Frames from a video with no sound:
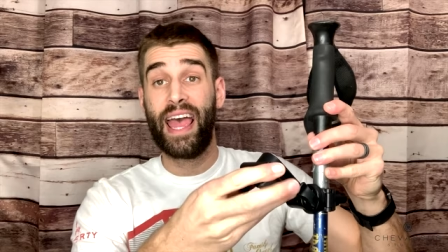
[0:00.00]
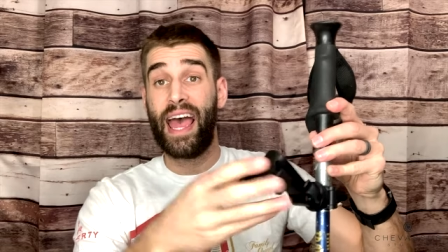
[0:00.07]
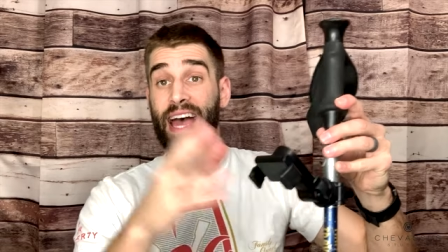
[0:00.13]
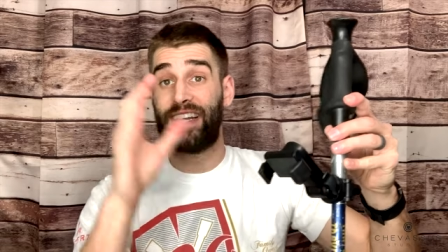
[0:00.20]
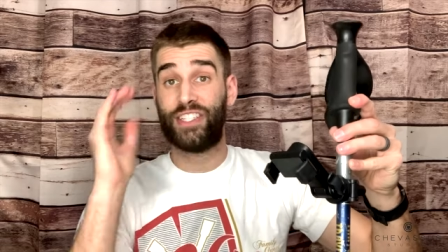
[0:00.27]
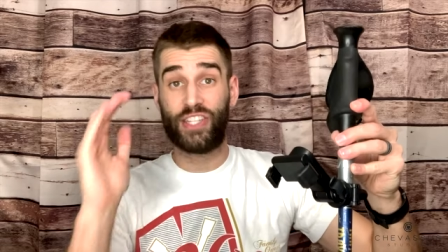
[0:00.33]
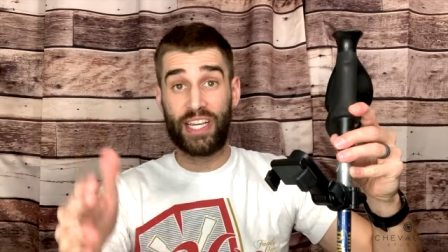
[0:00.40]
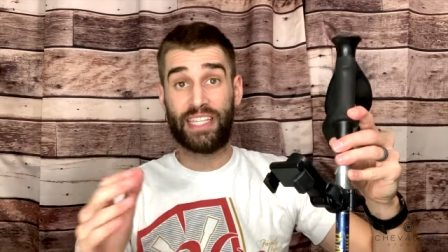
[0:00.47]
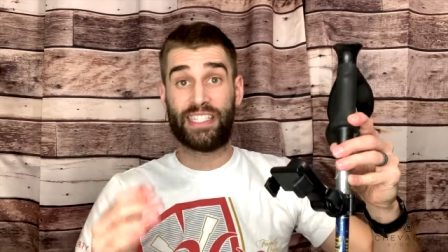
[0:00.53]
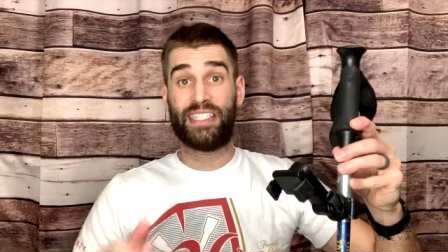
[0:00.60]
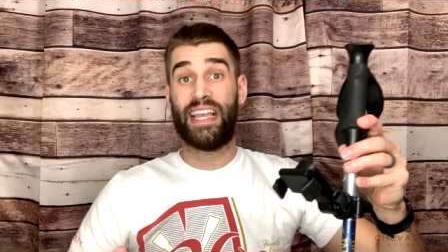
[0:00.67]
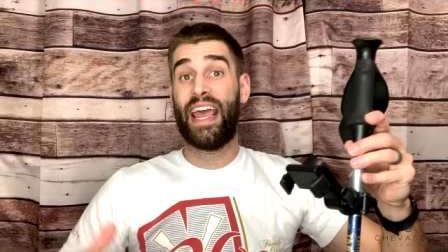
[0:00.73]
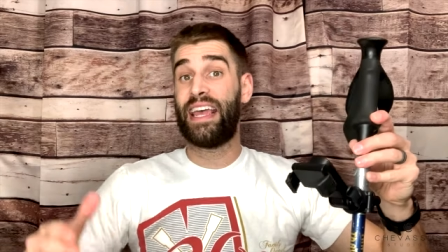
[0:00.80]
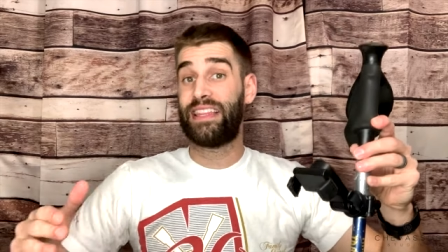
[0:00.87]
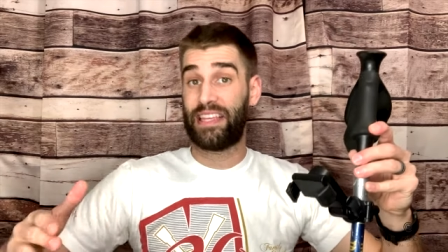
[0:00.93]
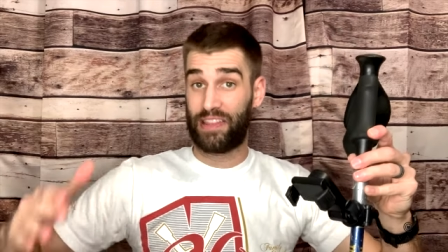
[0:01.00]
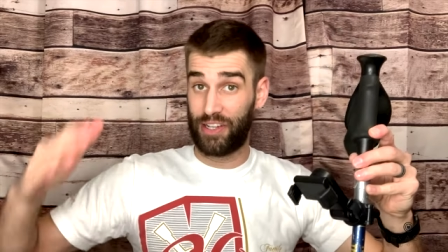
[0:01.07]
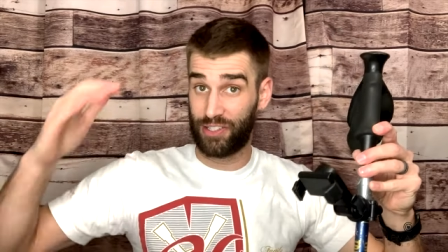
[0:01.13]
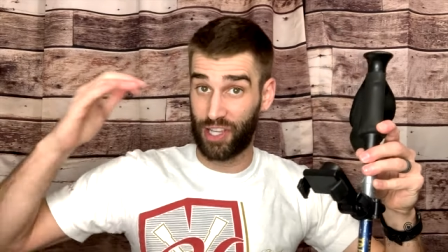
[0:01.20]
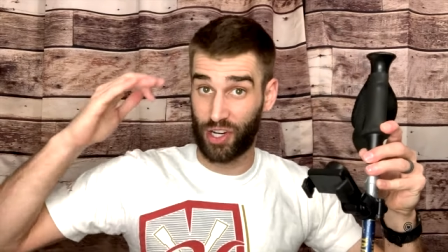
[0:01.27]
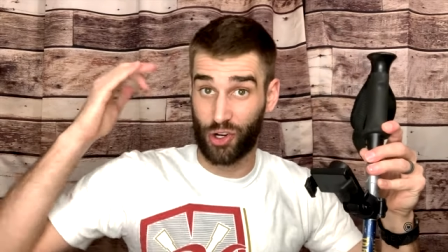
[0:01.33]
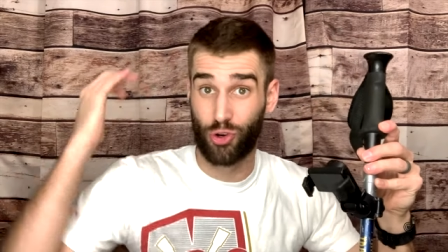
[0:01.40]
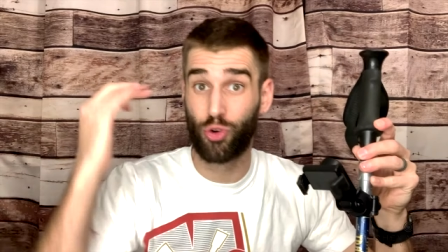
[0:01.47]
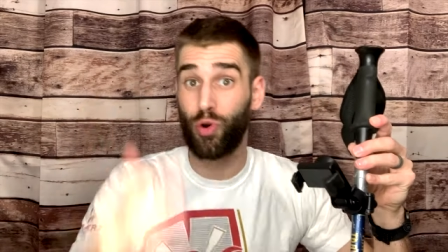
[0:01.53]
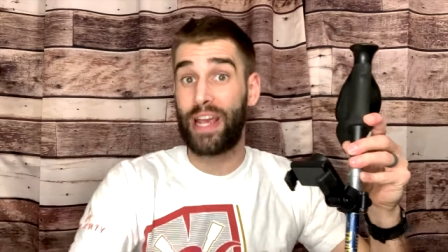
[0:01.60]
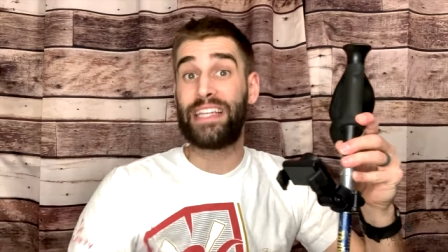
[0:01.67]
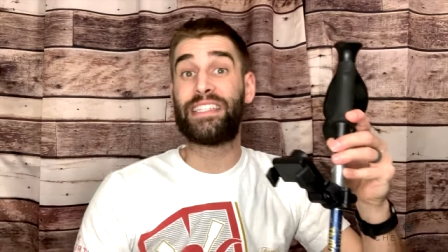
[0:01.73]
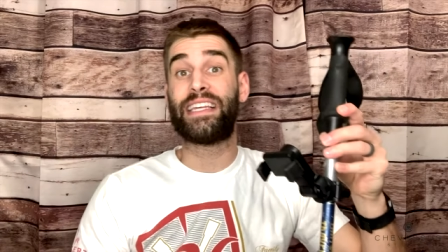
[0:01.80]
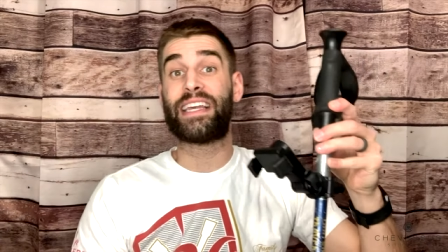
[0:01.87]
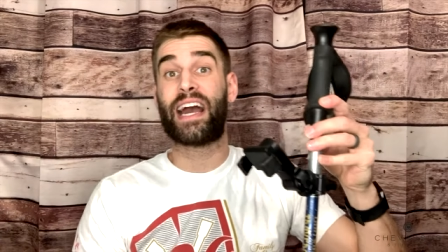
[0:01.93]
And just say that there's a
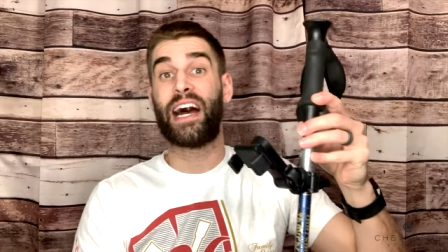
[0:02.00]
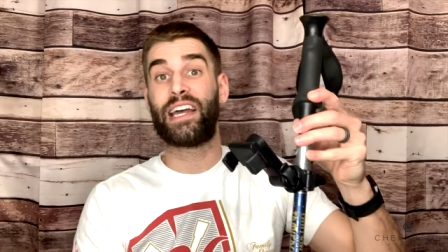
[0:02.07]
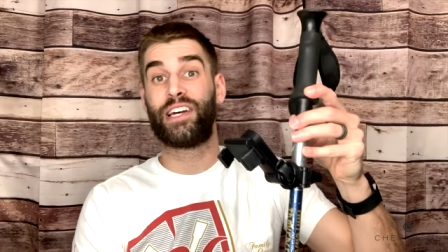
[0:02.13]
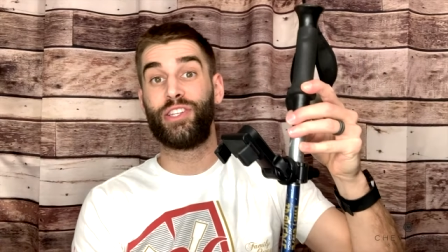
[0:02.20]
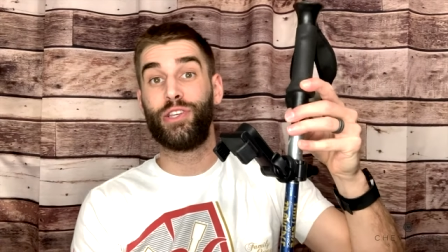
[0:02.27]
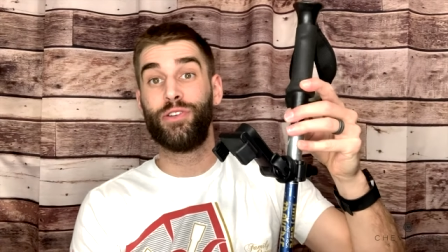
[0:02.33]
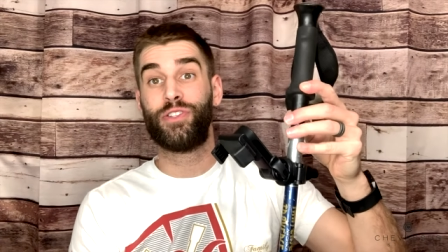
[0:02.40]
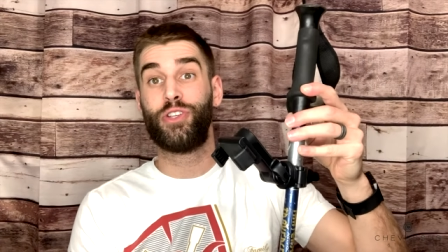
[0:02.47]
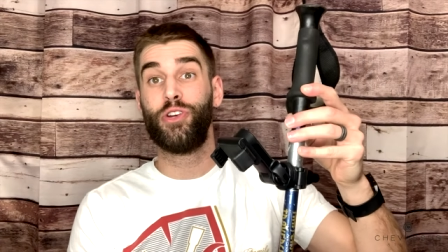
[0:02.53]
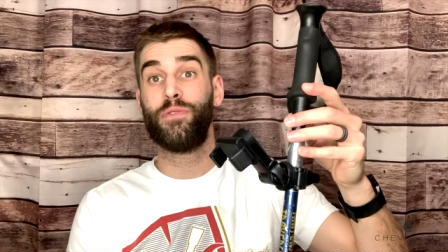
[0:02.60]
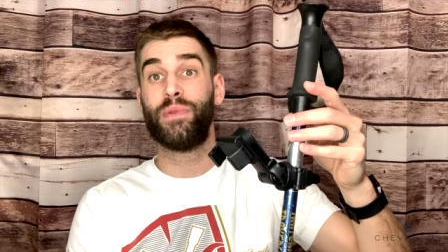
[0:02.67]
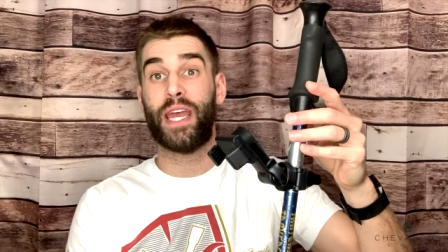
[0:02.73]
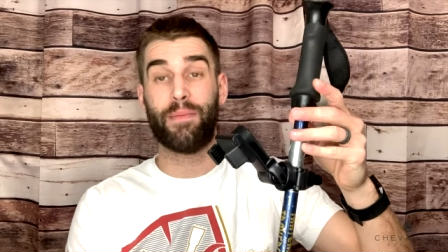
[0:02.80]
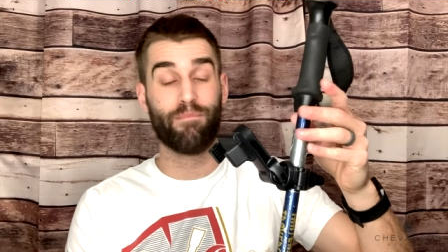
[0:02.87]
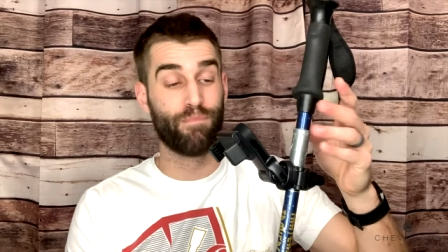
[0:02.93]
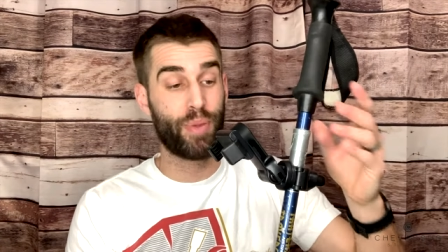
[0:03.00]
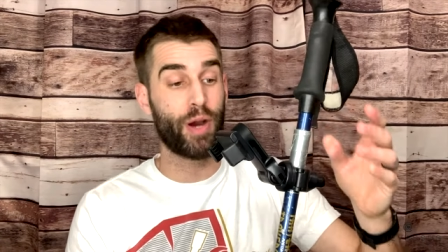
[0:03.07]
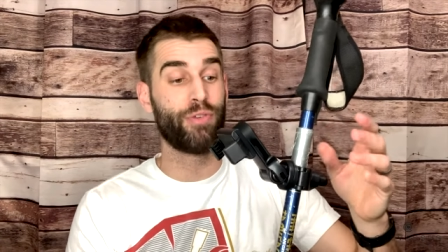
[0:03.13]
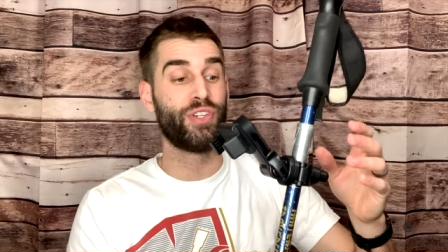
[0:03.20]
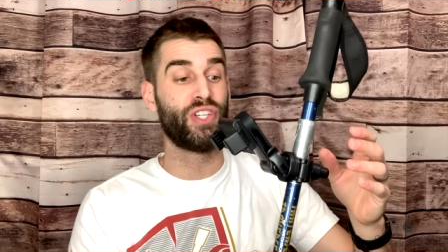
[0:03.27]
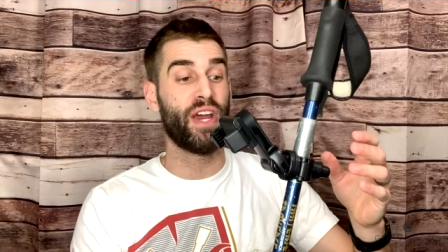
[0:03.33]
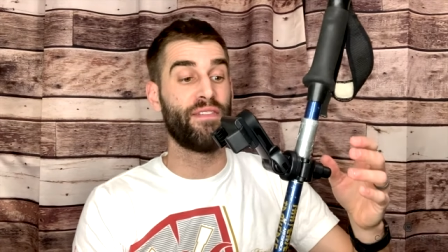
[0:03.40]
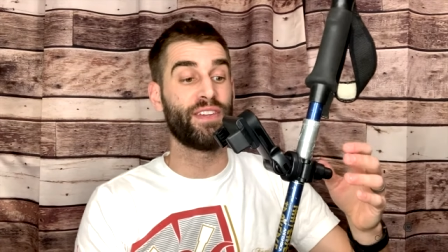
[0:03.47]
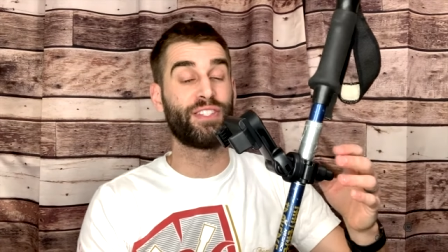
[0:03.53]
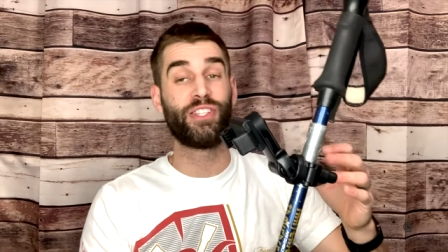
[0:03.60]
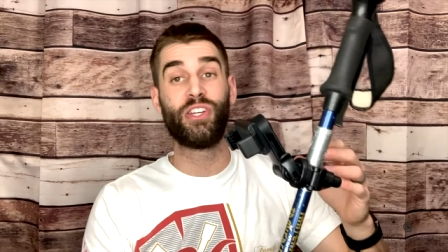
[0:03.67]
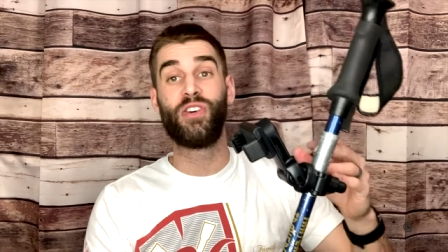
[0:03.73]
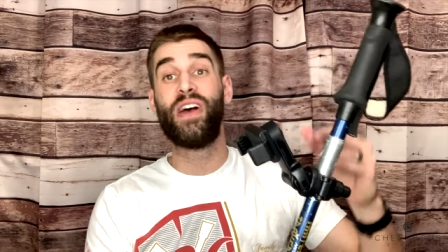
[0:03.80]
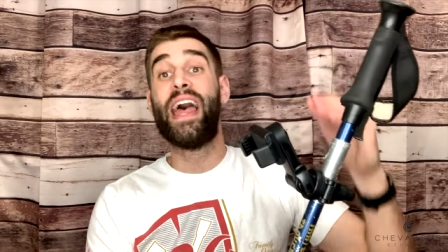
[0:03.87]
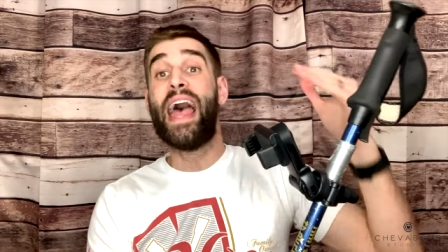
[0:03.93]
crazy guy on YouTube named Beau
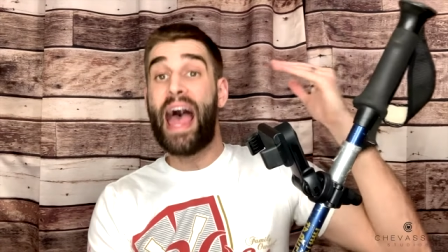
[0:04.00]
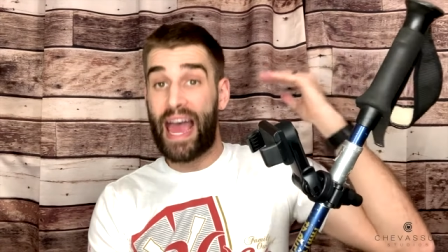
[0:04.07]
Chevassus,